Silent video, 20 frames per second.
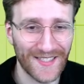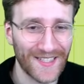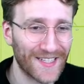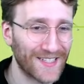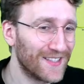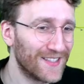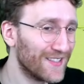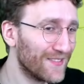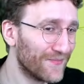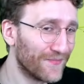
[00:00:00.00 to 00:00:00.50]

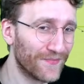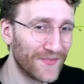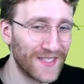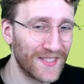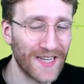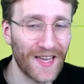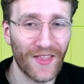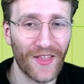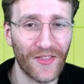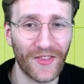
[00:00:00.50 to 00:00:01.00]
Like
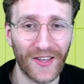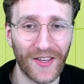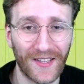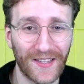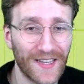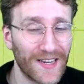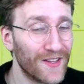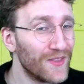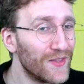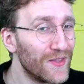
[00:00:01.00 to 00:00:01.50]
the other thing,
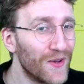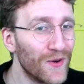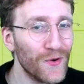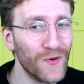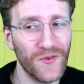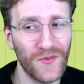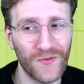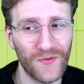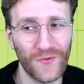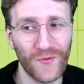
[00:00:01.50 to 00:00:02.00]
there are
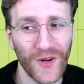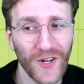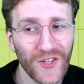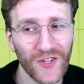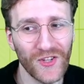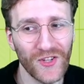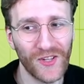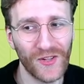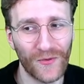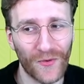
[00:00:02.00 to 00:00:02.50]
no
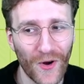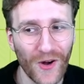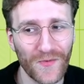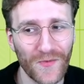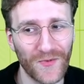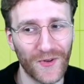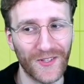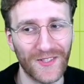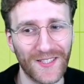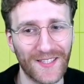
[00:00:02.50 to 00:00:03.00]
ritual rock
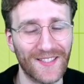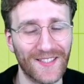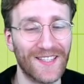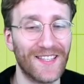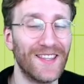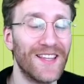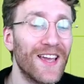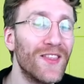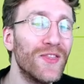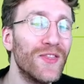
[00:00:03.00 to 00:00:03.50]
monsters,
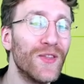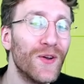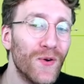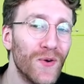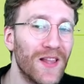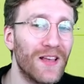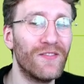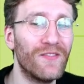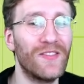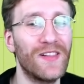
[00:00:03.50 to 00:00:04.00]
and there are no
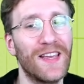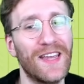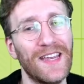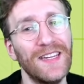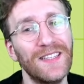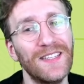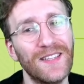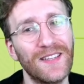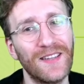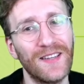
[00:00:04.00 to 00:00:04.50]
level
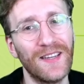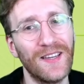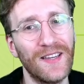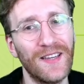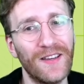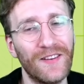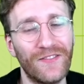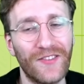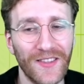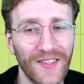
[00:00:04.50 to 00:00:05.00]
8
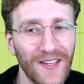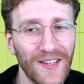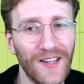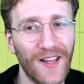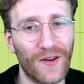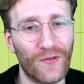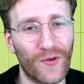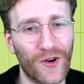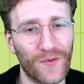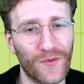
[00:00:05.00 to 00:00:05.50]

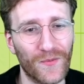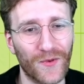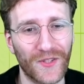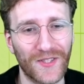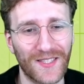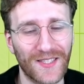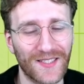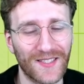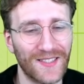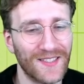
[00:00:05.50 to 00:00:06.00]
vanilla rock
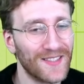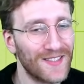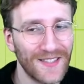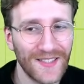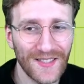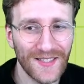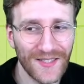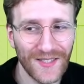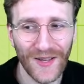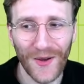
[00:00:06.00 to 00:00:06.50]
monsters. This
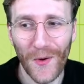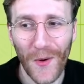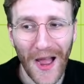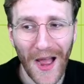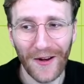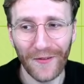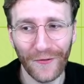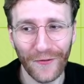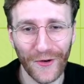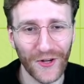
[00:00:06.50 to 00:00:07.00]
is so
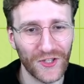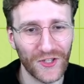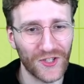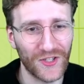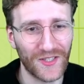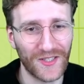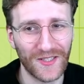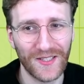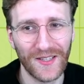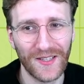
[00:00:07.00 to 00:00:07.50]

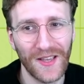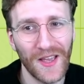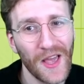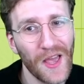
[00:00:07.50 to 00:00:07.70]
unfortunate.